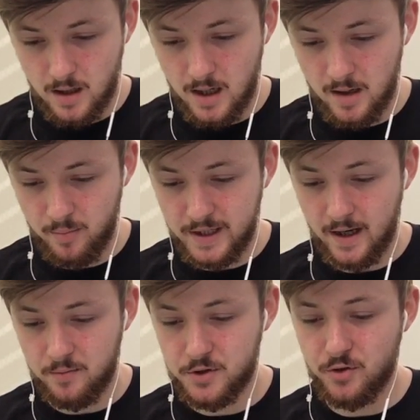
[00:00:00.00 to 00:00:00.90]
But
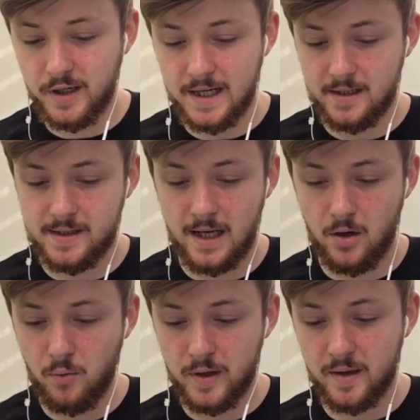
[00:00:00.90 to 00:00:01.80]
yeah, I'm just trying to get to the
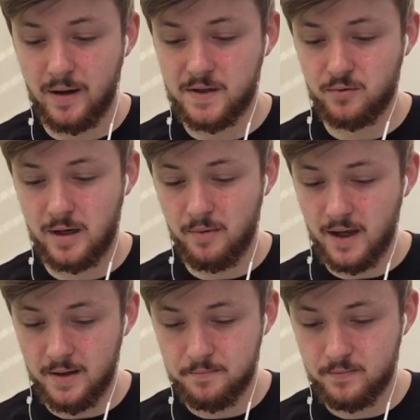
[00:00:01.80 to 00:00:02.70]
tower with the battle ram
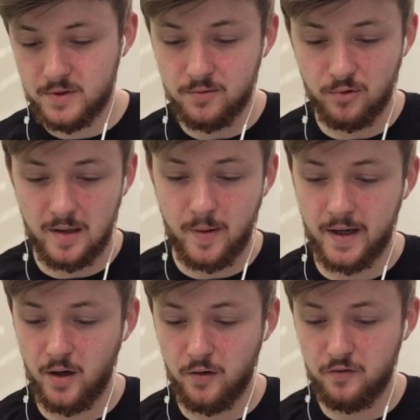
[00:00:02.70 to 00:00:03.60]
there. Didn't really
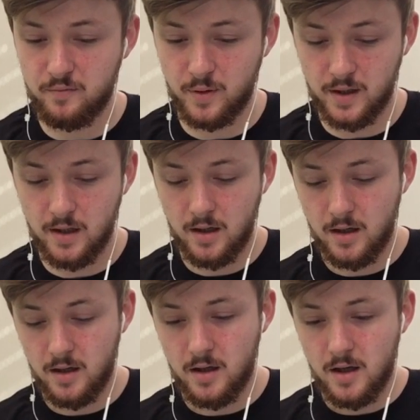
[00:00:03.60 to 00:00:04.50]
pay off, but
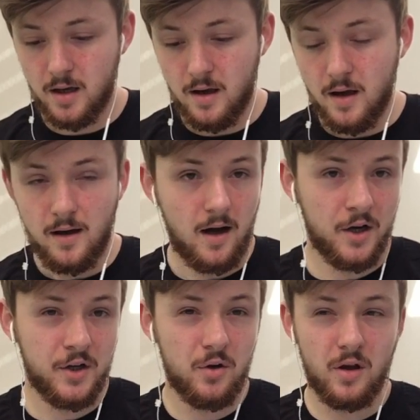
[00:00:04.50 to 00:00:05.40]

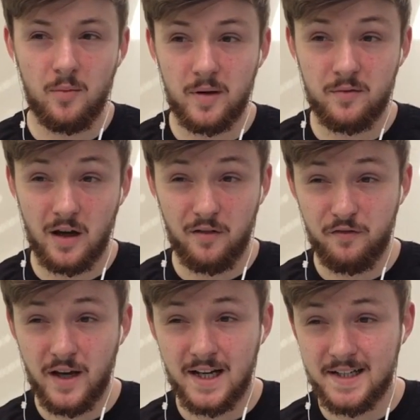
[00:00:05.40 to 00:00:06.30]
I know that I'm in a
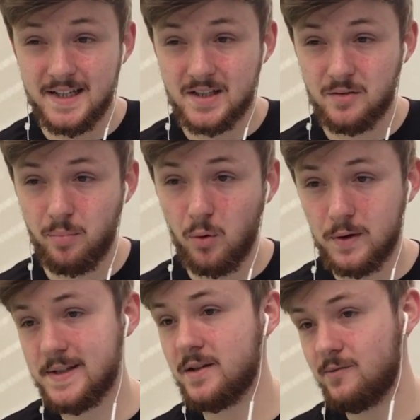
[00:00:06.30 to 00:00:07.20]
fairly decent
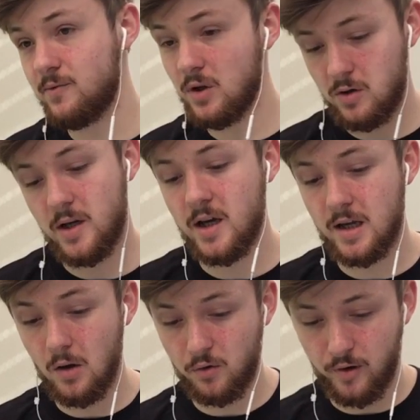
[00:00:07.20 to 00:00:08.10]
poison
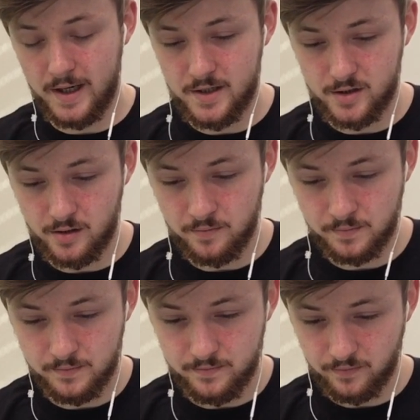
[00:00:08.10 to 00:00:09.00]
log range
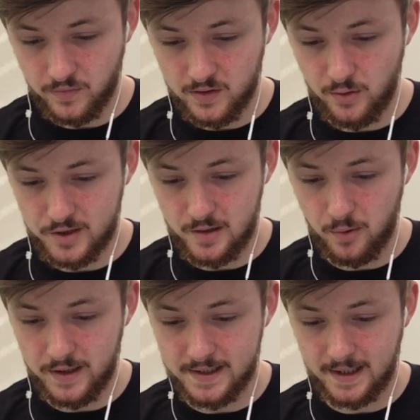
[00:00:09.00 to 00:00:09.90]
to actually
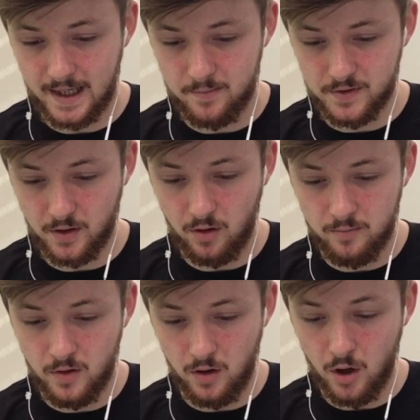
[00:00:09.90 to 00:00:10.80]
win this game, so
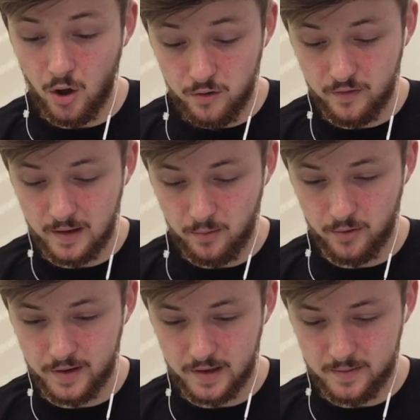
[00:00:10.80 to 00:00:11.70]
I'm not overly
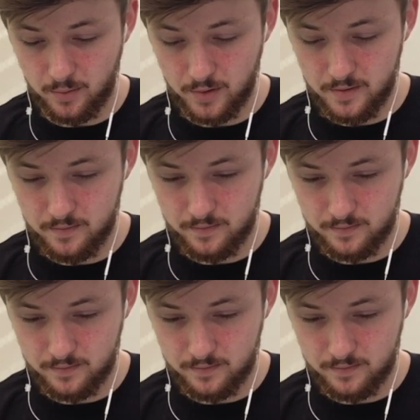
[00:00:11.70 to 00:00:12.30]
worried at this point.